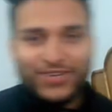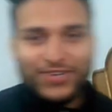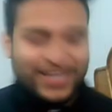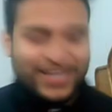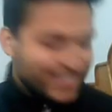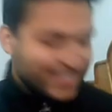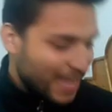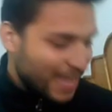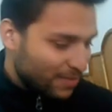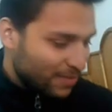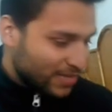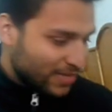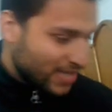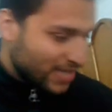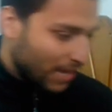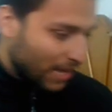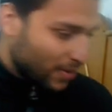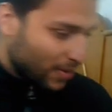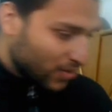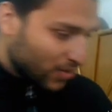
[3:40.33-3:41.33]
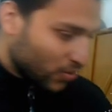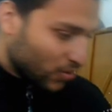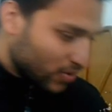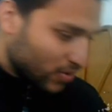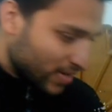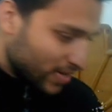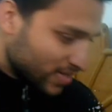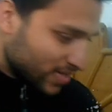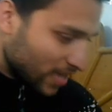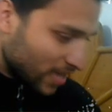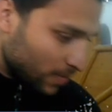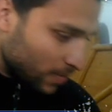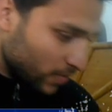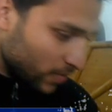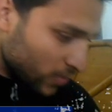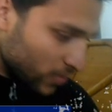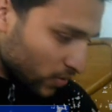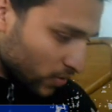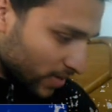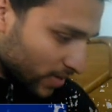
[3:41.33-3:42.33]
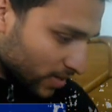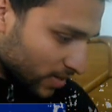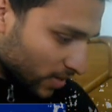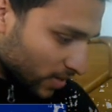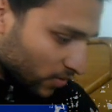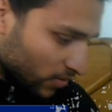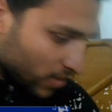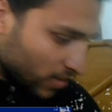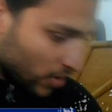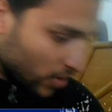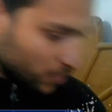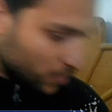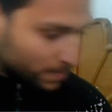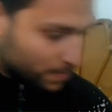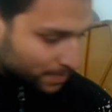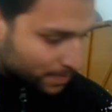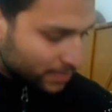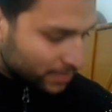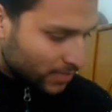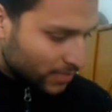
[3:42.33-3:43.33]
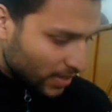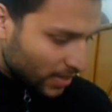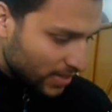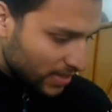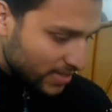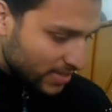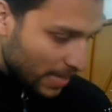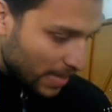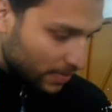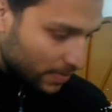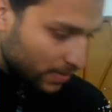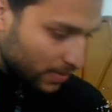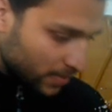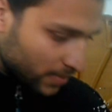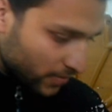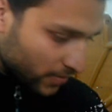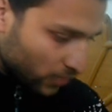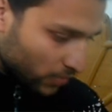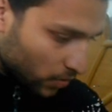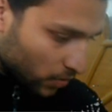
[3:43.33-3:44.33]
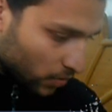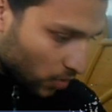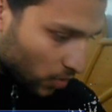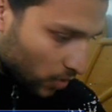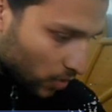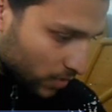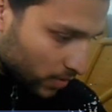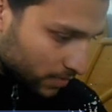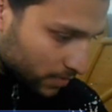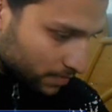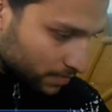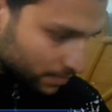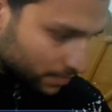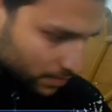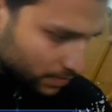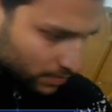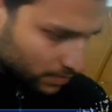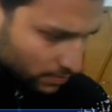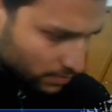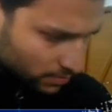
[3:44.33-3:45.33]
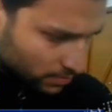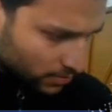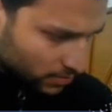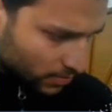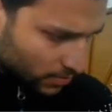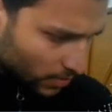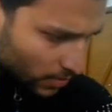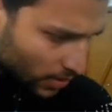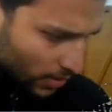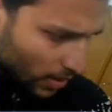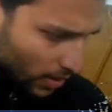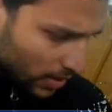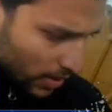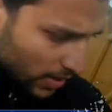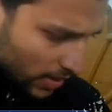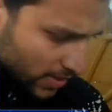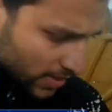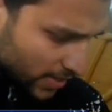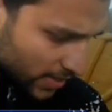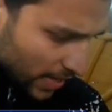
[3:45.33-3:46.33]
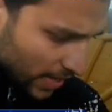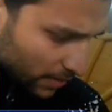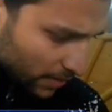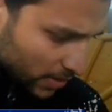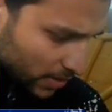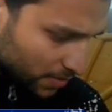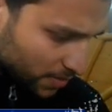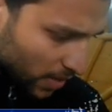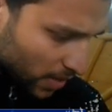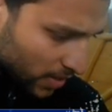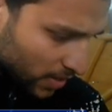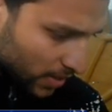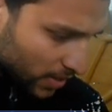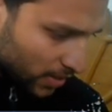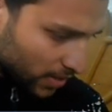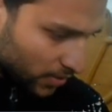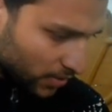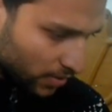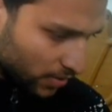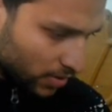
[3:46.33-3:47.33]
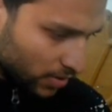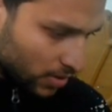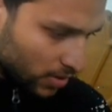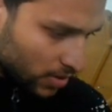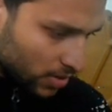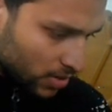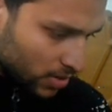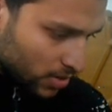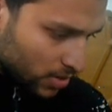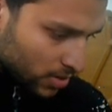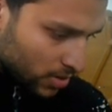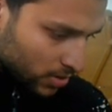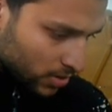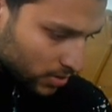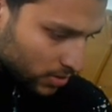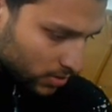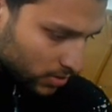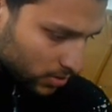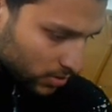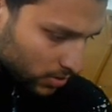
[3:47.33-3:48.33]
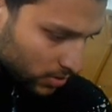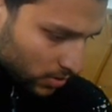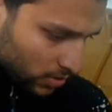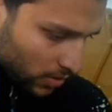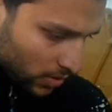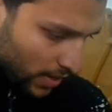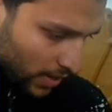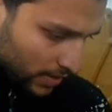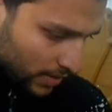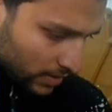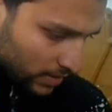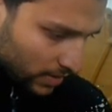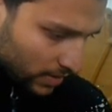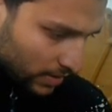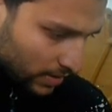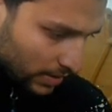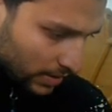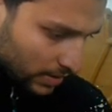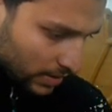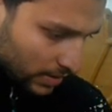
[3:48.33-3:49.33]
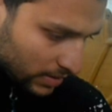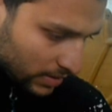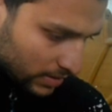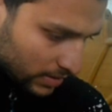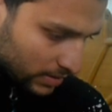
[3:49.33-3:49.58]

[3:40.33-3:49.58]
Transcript: so he zapped the Skarmy. I thought that Skarmy will take that tower down. He zapped in between, no problem. I still have my Sparky here. So I think,